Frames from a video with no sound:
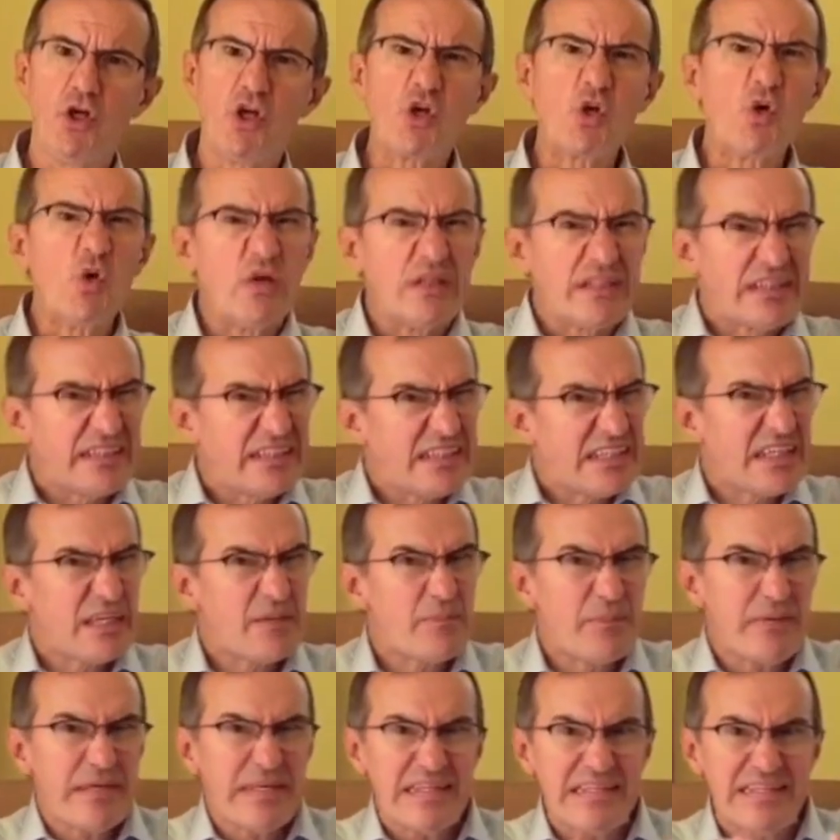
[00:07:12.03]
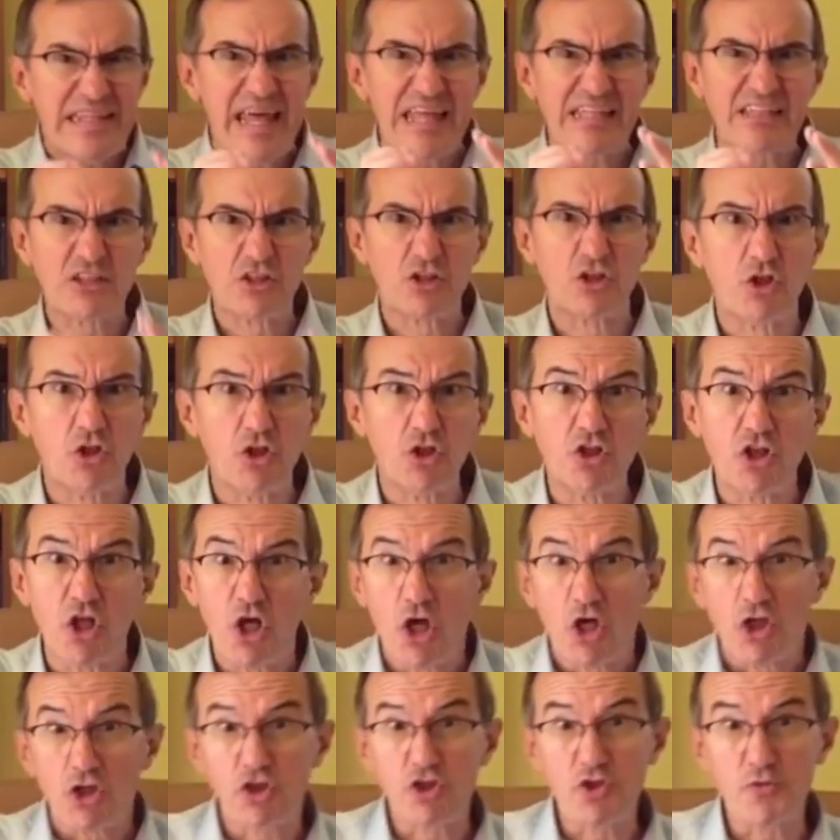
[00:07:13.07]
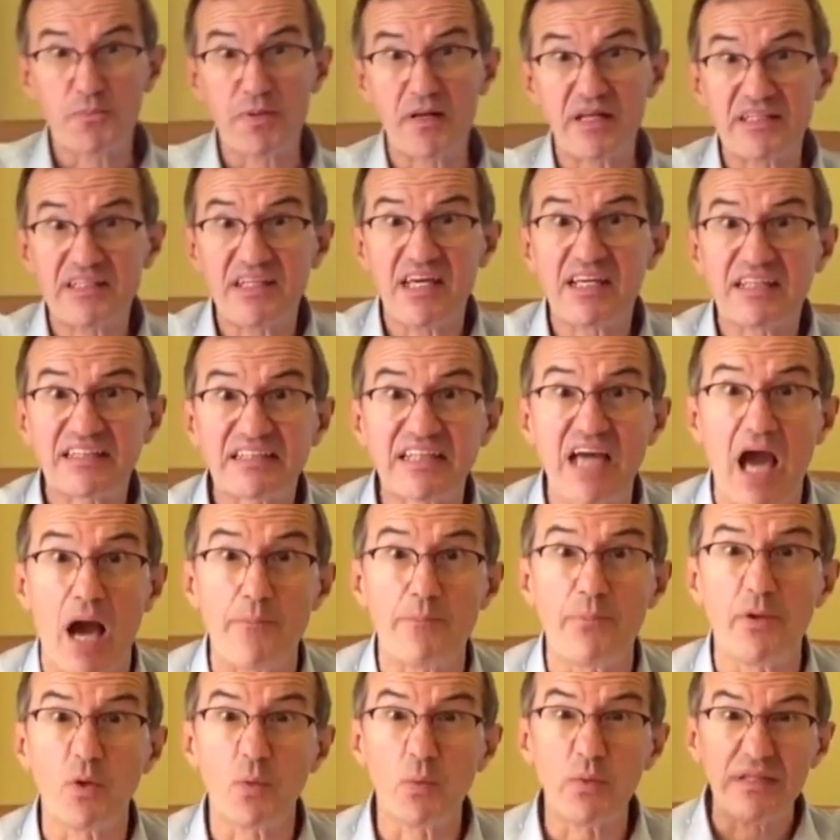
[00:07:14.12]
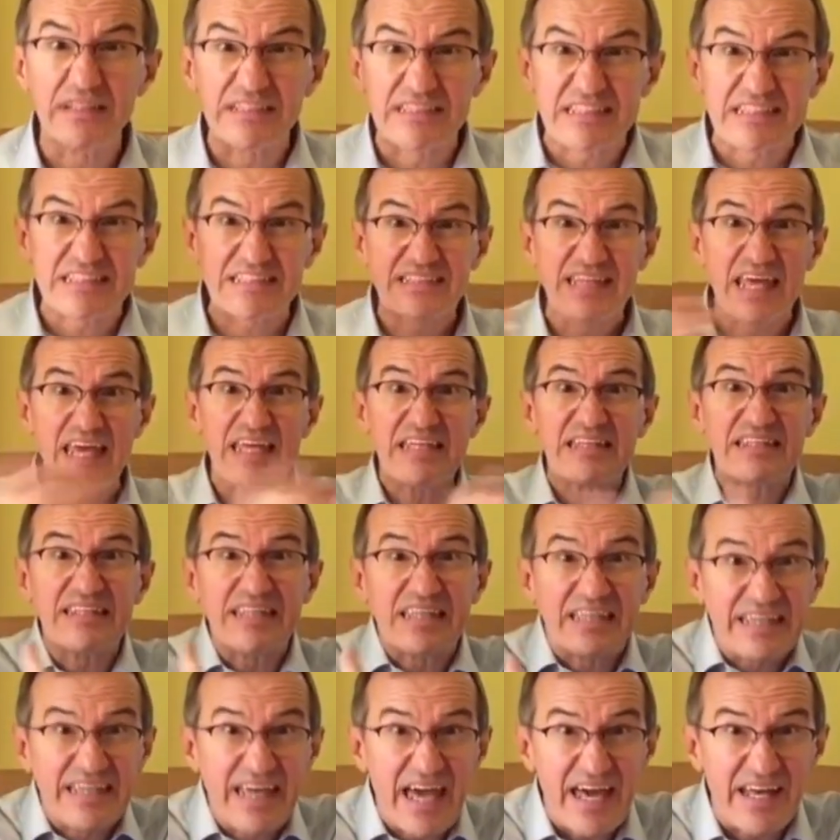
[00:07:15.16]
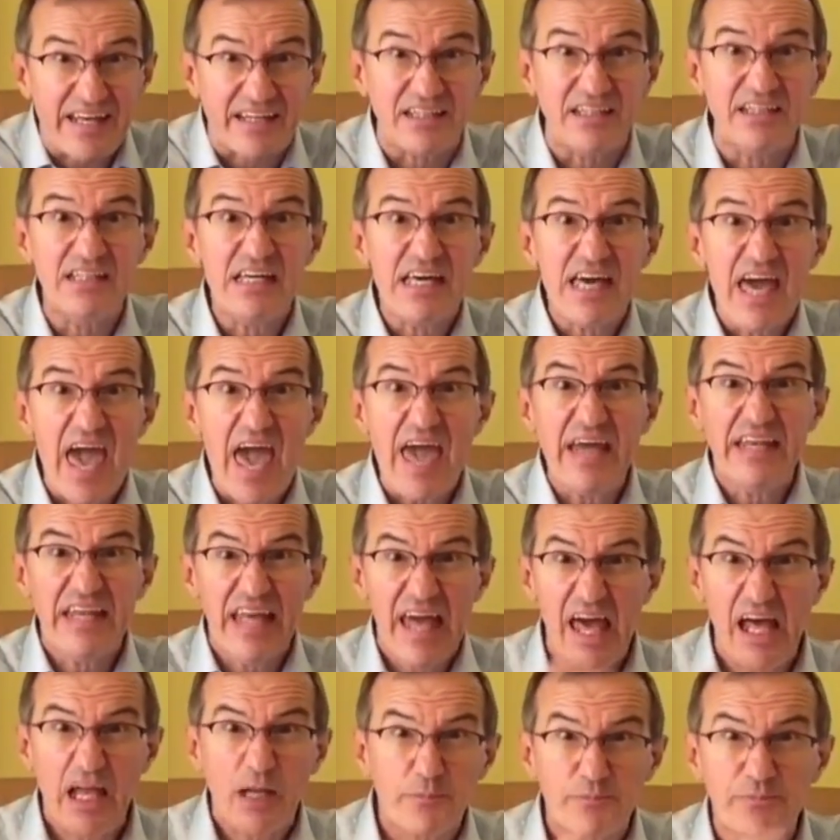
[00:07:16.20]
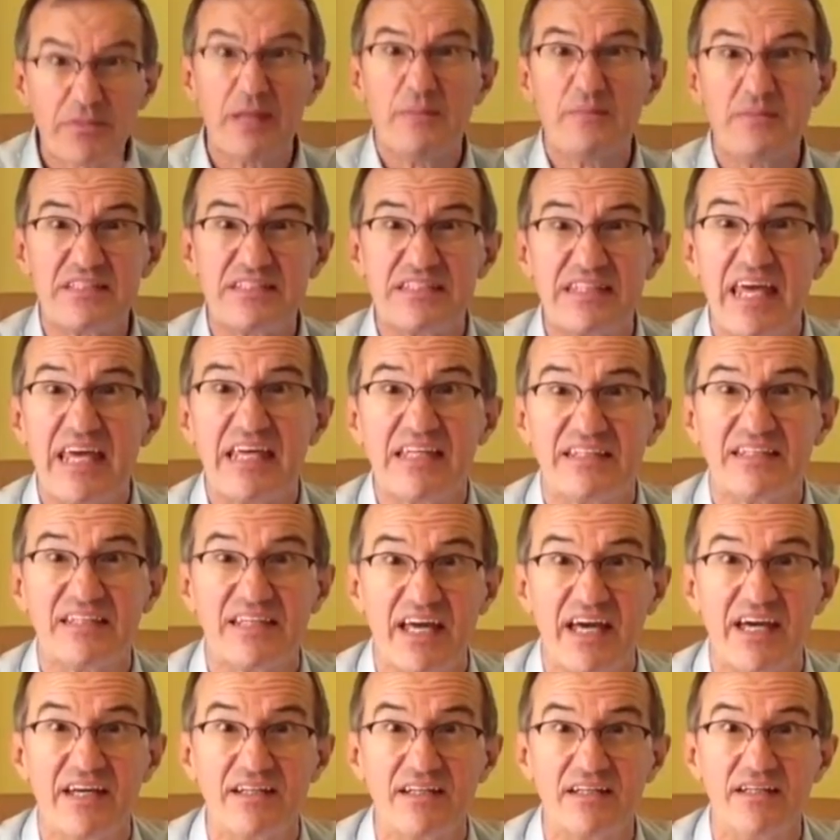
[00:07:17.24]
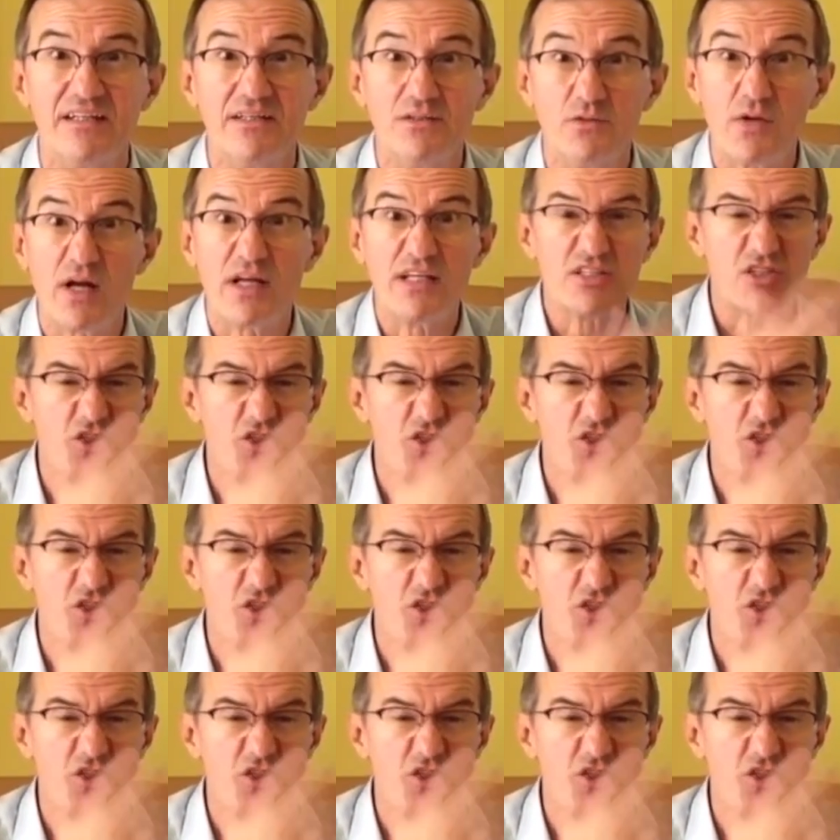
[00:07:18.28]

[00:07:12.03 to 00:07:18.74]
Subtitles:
could he be that good to predict couple will stay together and help them stay together, right?